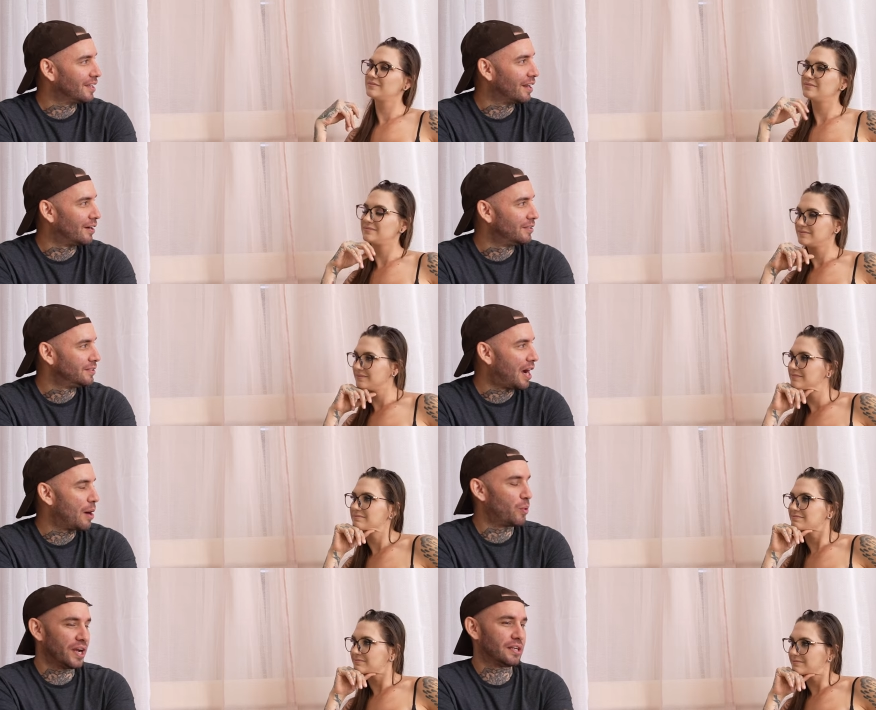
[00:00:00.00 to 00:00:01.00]
Speaker 1: you know? I
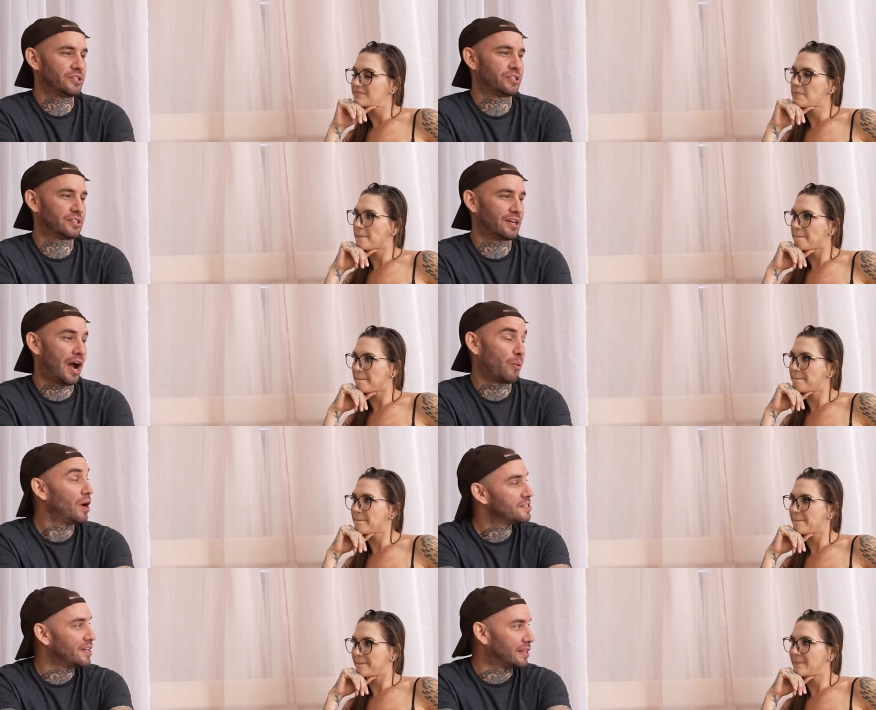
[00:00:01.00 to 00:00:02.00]
wish I
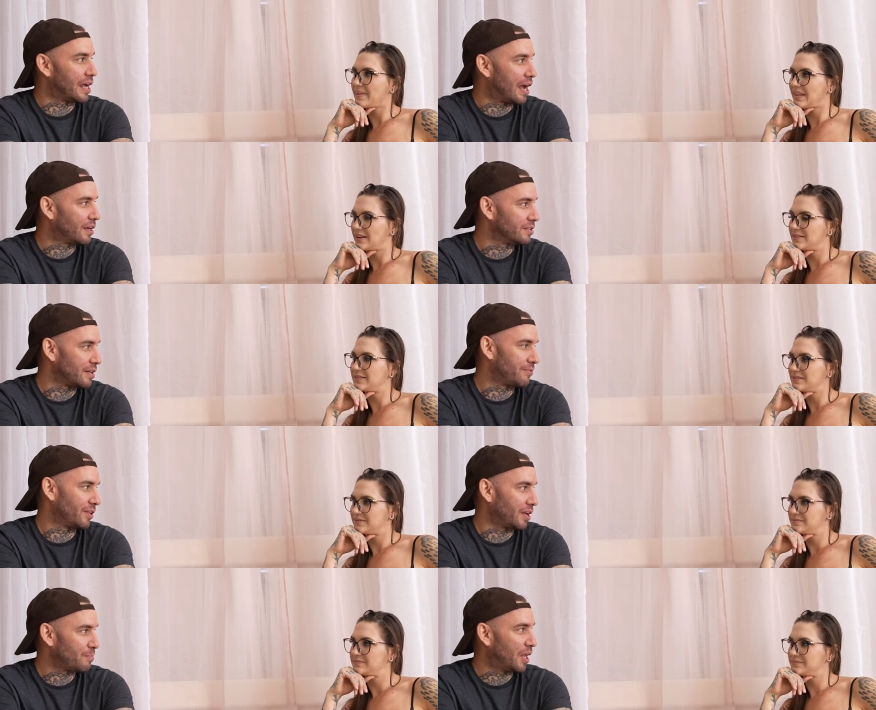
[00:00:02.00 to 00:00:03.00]
was like that because I
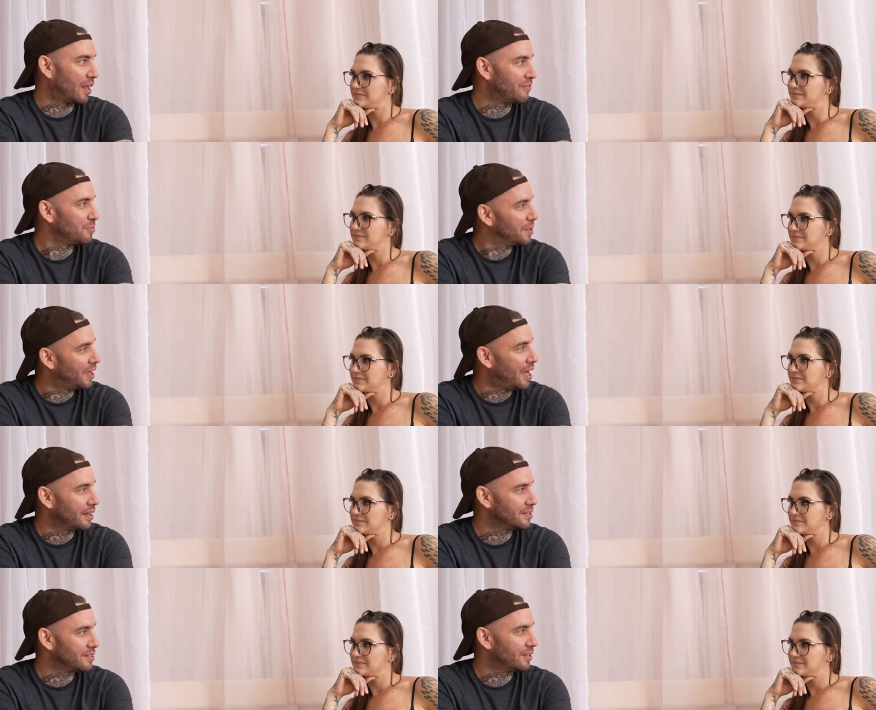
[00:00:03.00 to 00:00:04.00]
feel like my life would be a lot
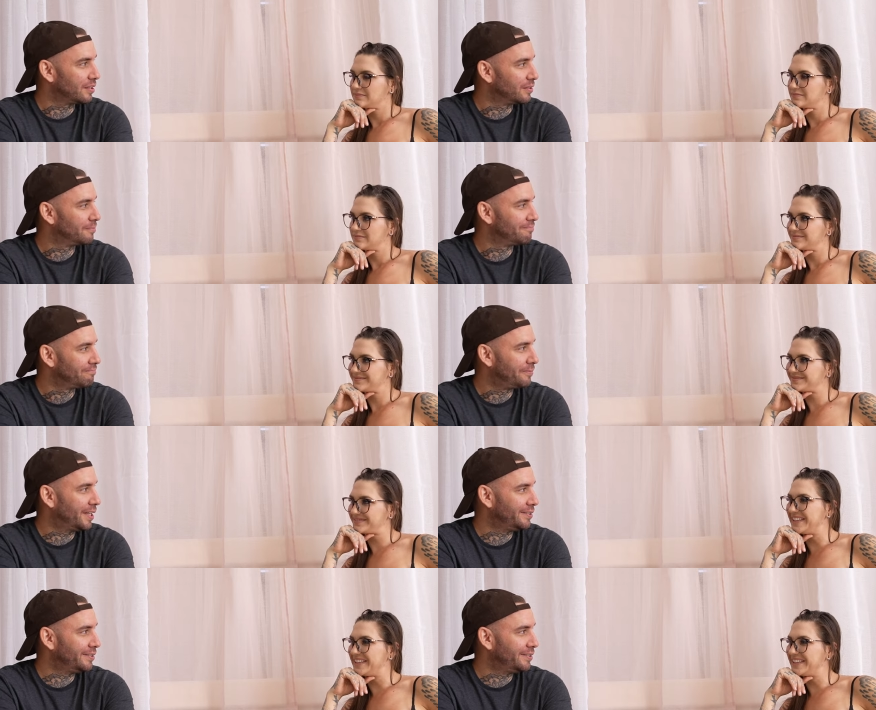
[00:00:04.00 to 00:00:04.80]
easier. But